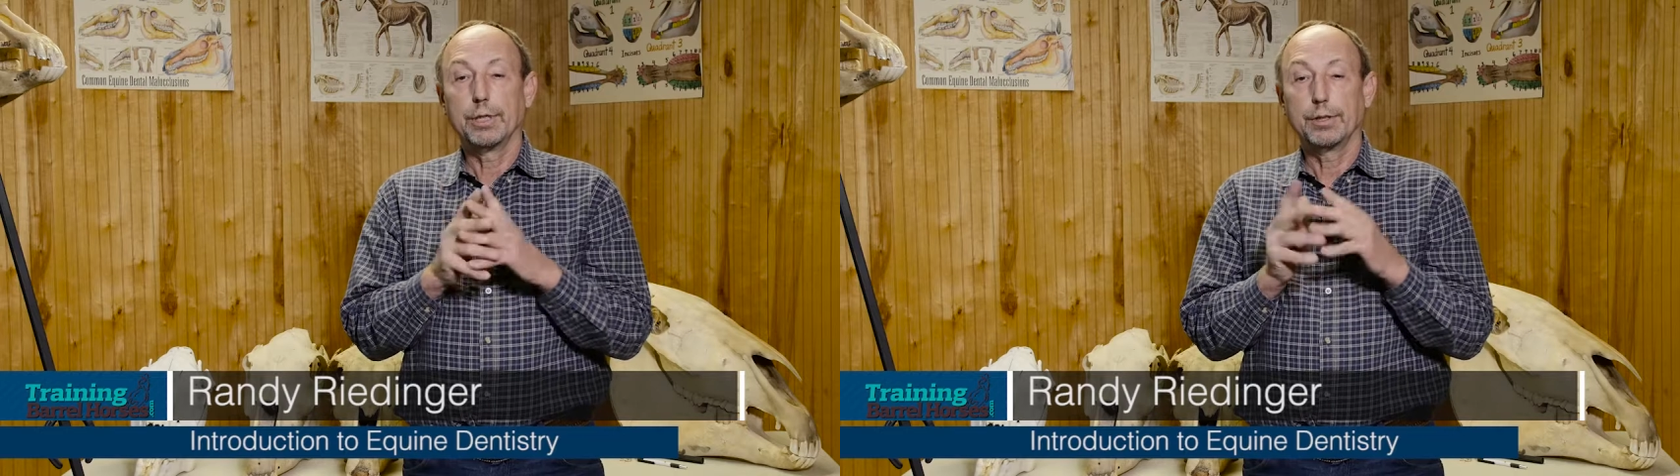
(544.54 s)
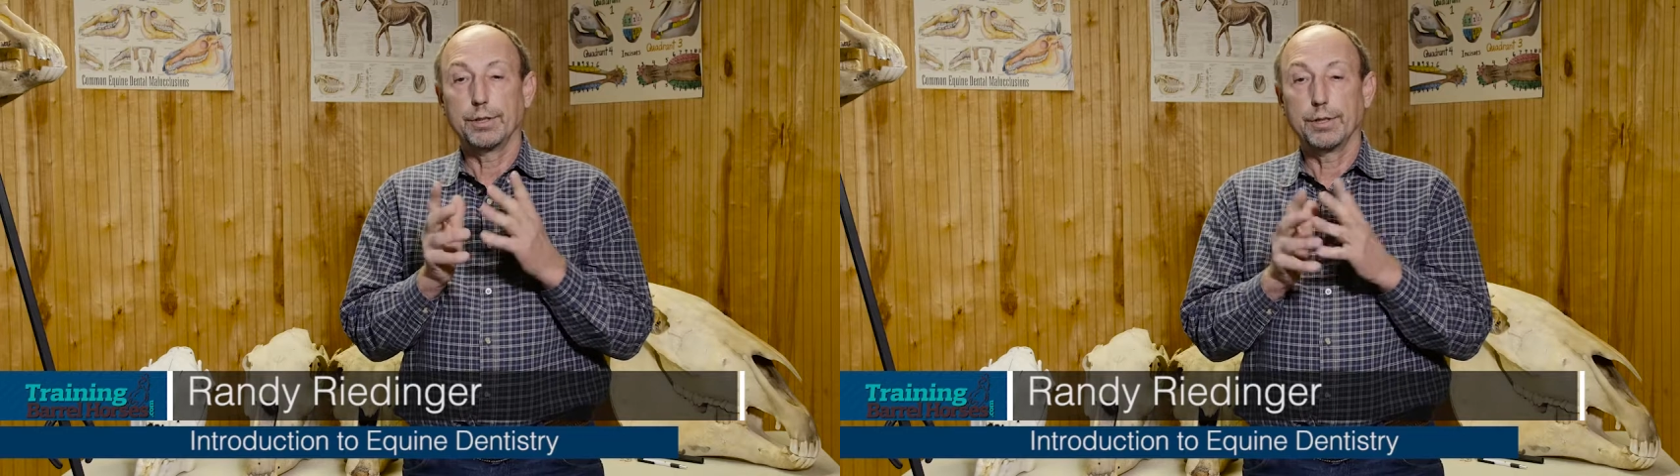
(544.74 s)

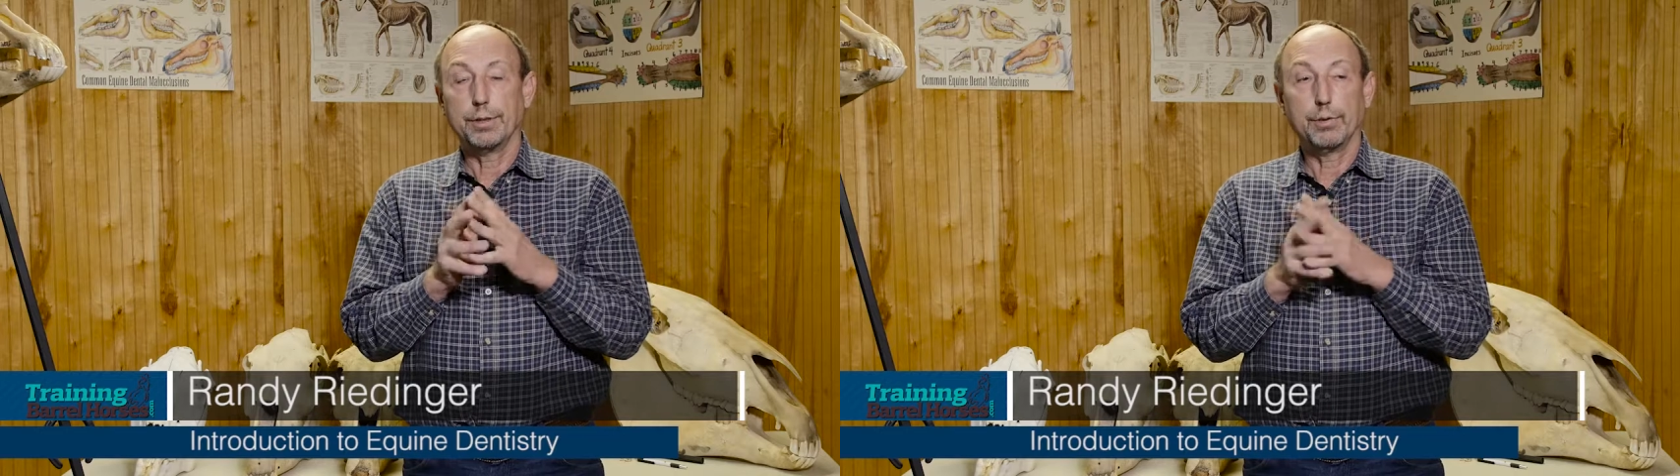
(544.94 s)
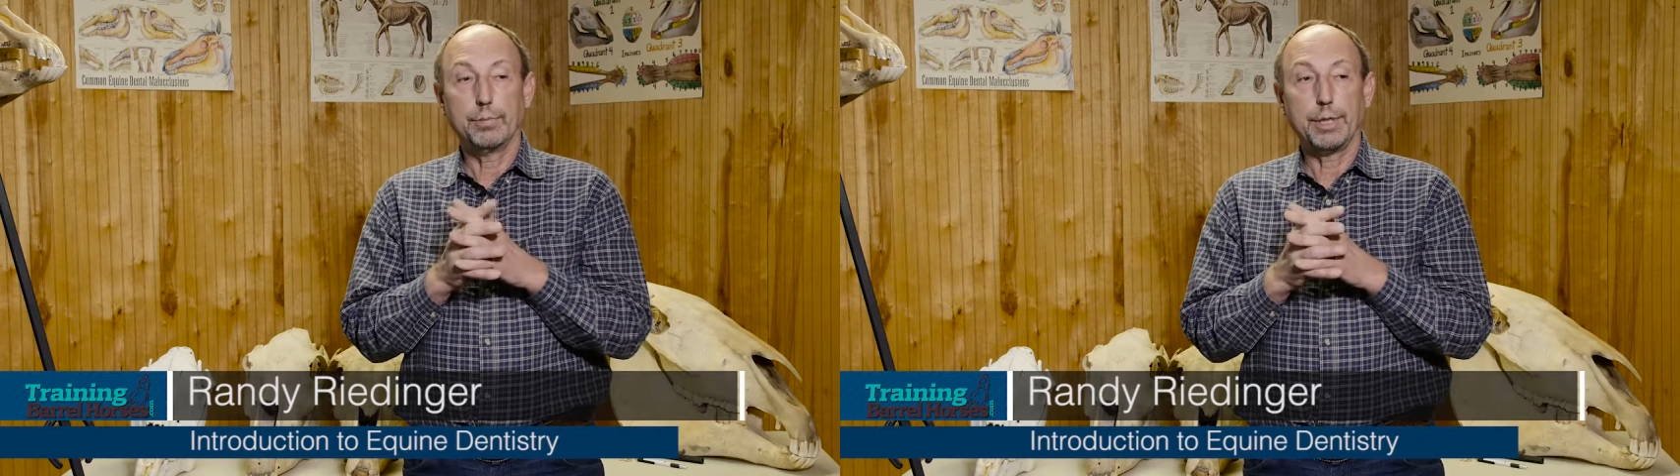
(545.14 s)
to
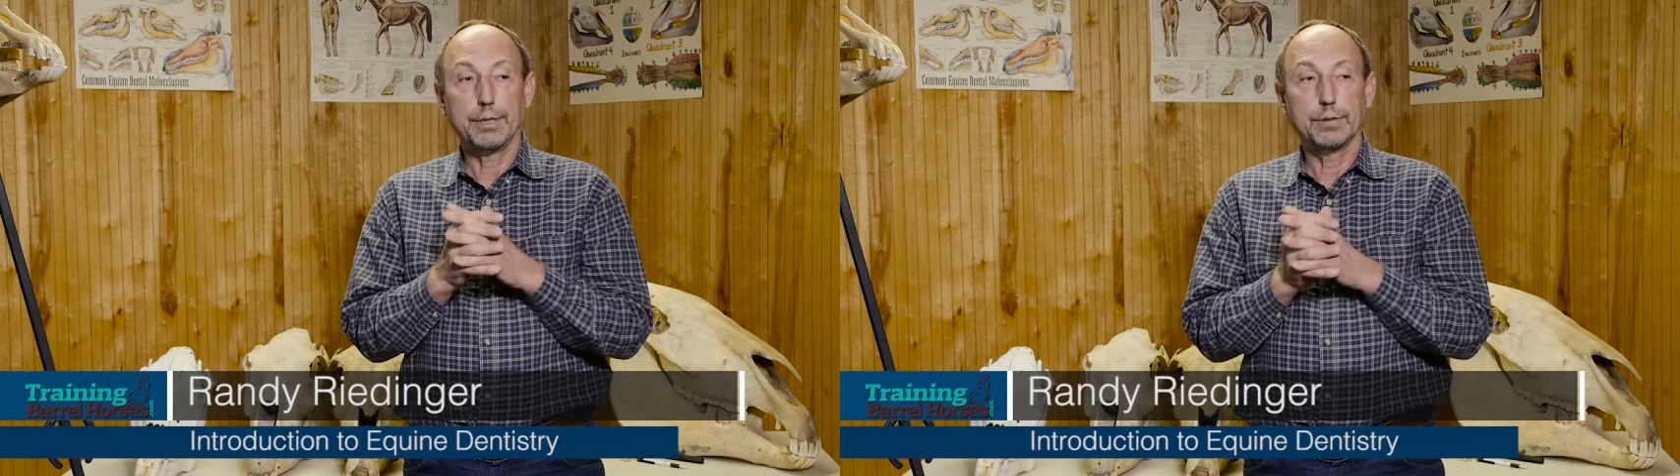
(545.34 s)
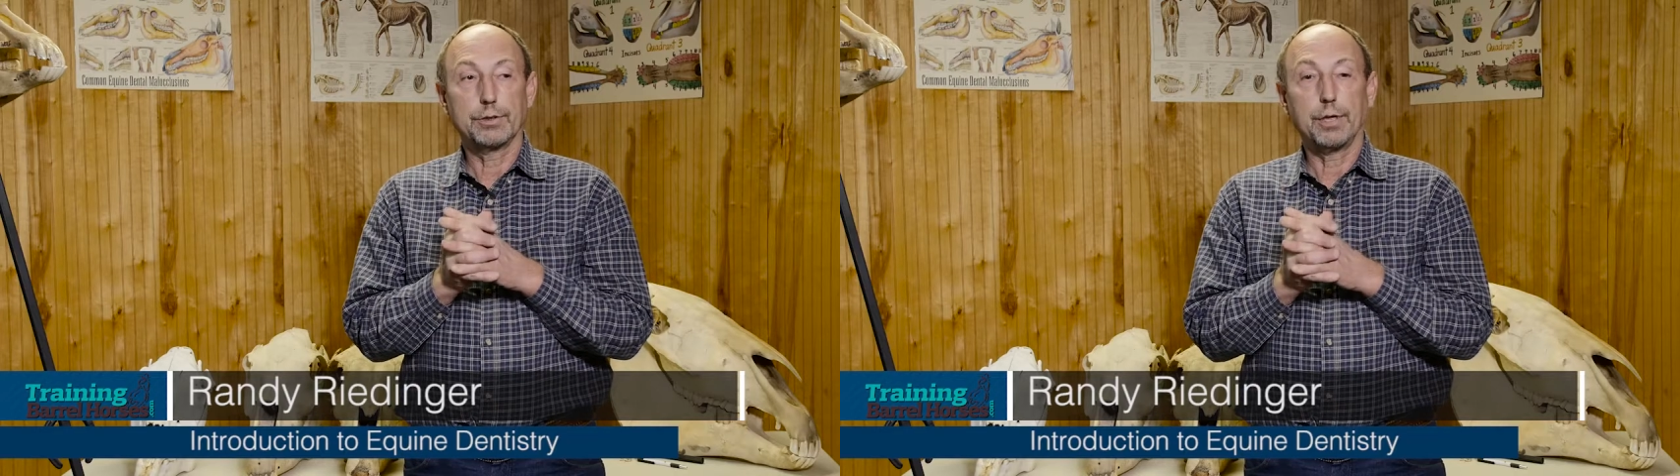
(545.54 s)
do them,
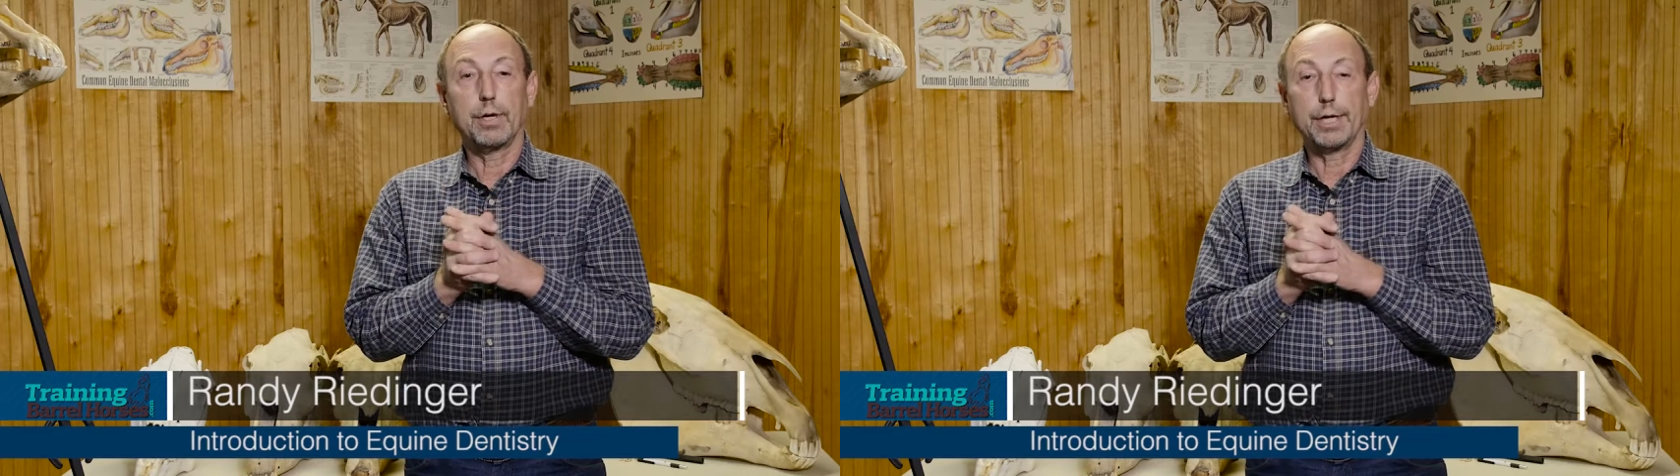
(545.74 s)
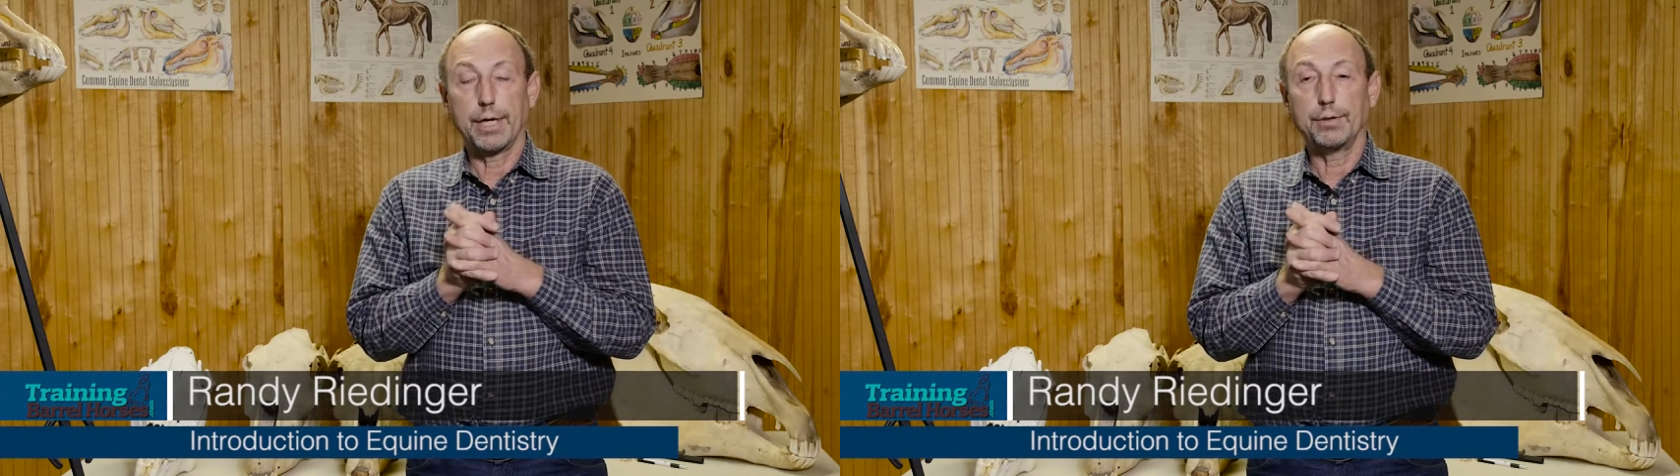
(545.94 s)
and
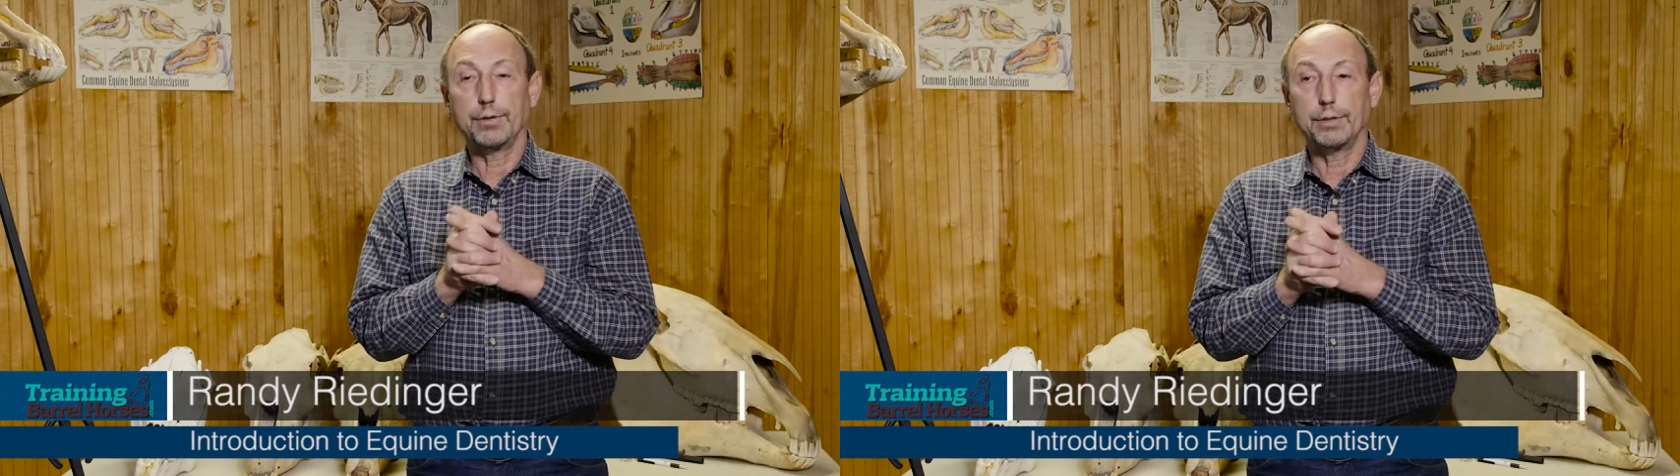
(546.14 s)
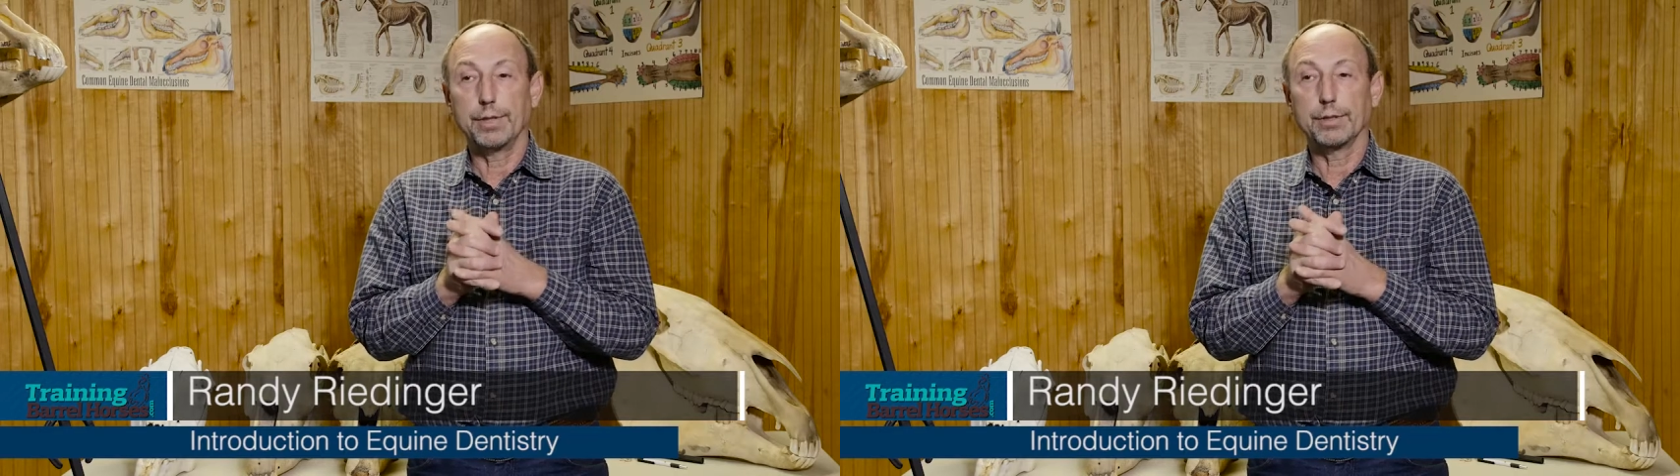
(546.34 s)
starting at
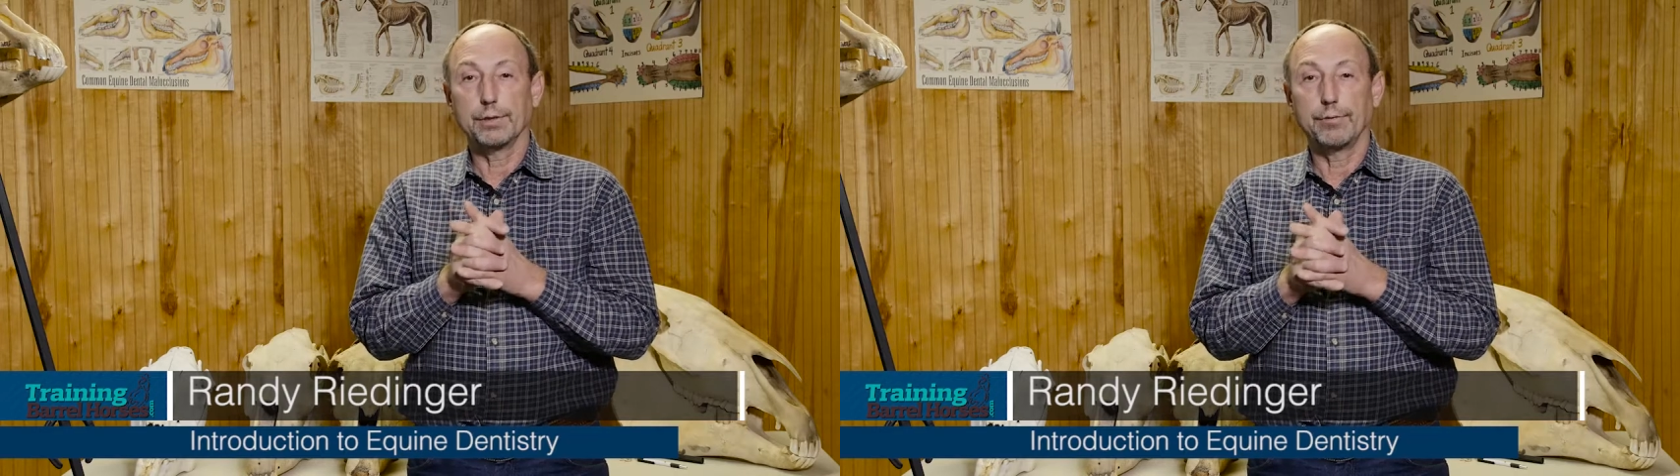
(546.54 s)
2 years